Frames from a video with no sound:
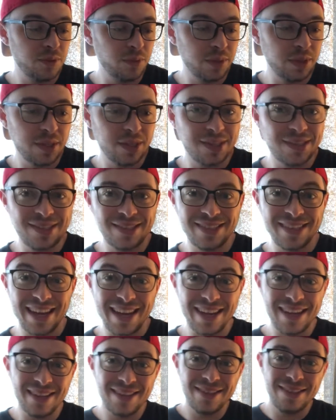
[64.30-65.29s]
with the
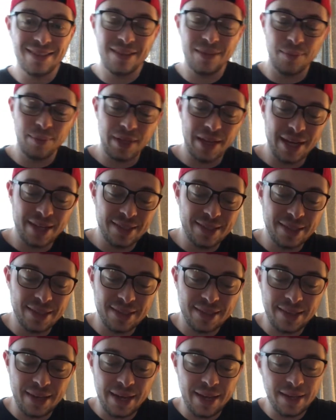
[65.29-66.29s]
stands, the plastic
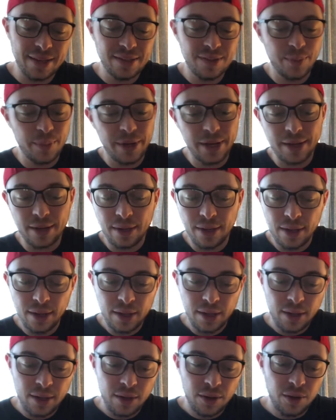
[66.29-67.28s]
stands, but
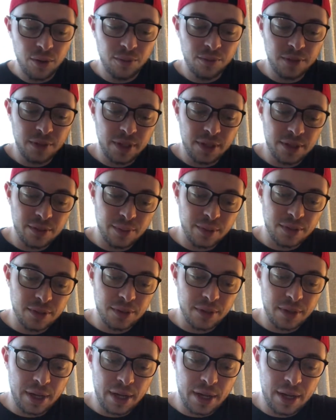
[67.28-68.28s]
hopefully this one's
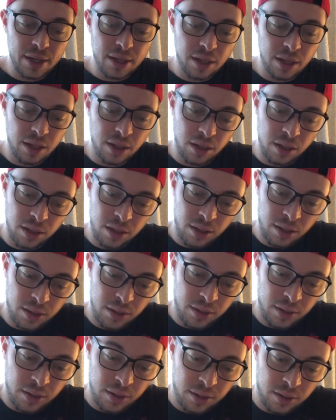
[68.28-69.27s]

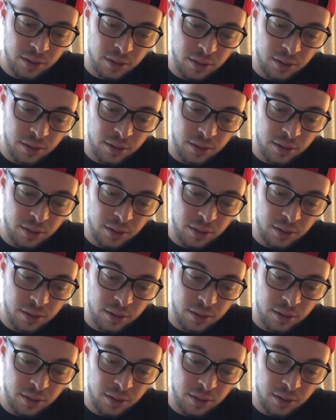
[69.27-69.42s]
okay.